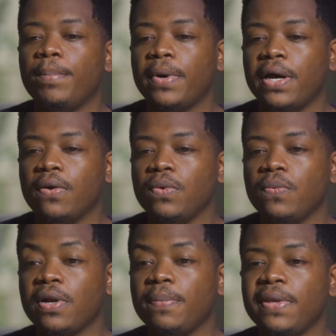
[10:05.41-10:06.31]
But we
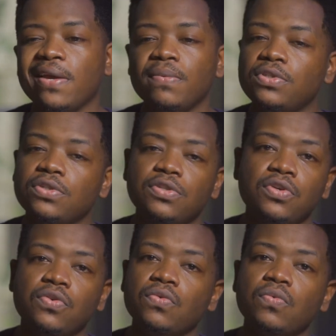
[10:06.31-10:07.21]
want to be able to
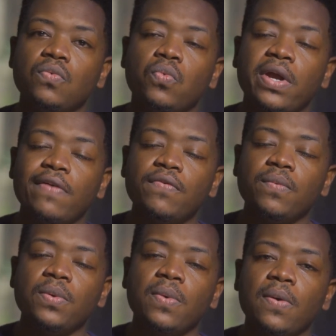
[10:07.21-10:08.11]
do whatever
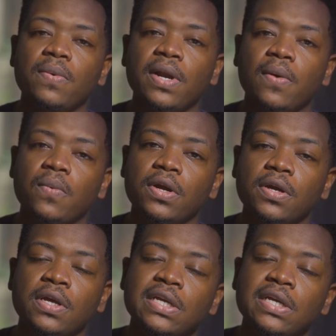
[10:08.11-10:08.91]
we want with our work.